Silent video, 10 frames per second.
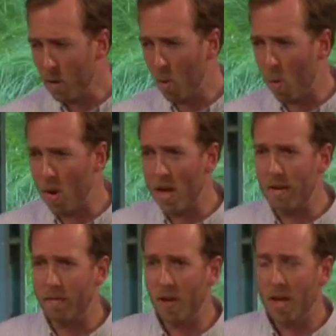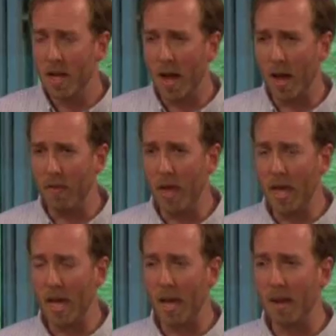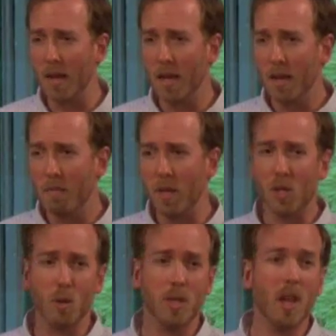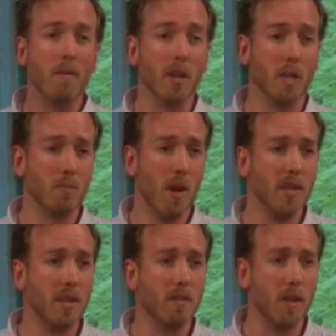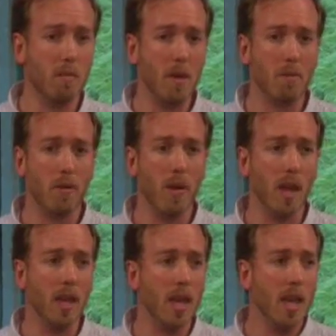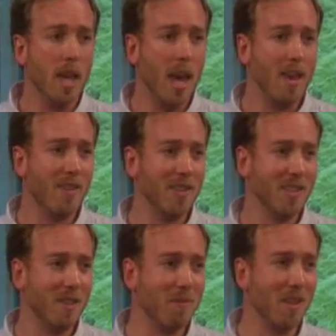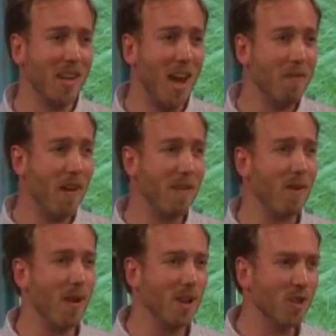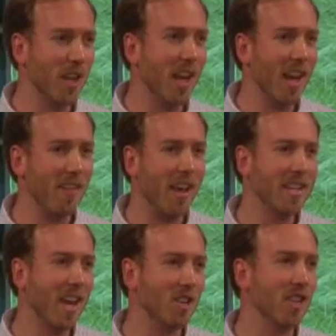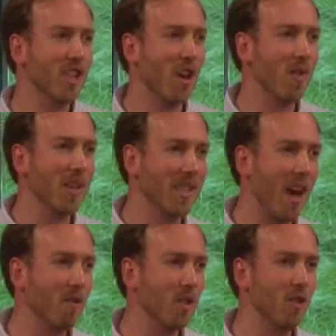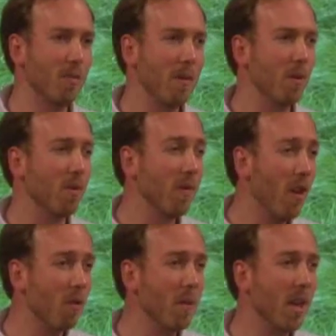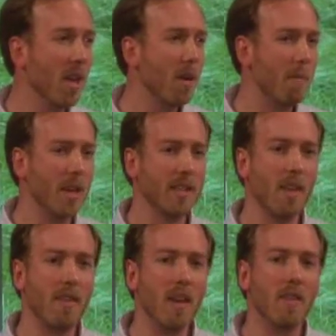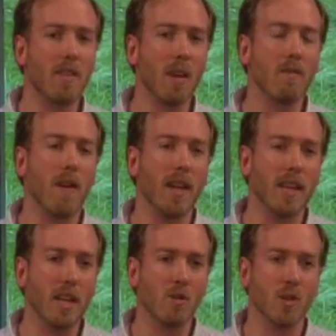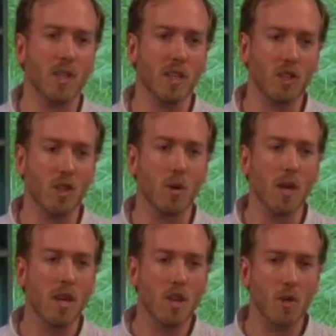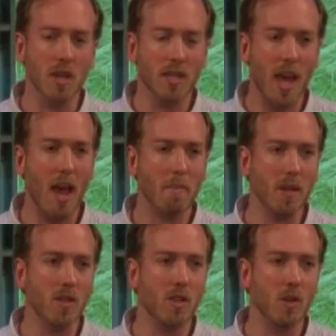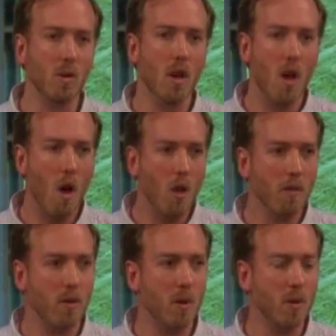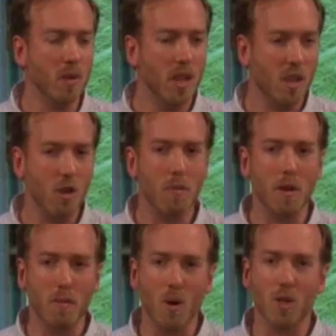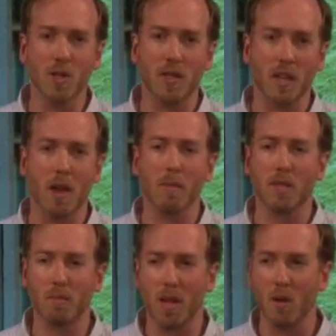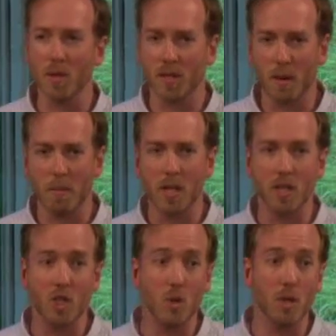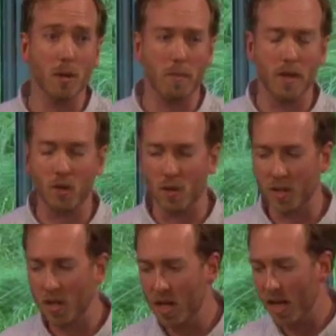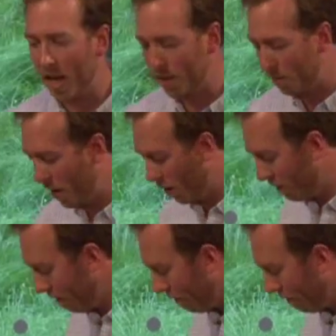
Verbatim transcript: or if uh, they can be so self expressive that people think, hey, this is something that I find very interesting, and I'd like to actually share this out to the people who follow me because I think that they'll find it interesting too. You can tap into all of those human emotions that come into play when somebody is using Pinterest as a pinner.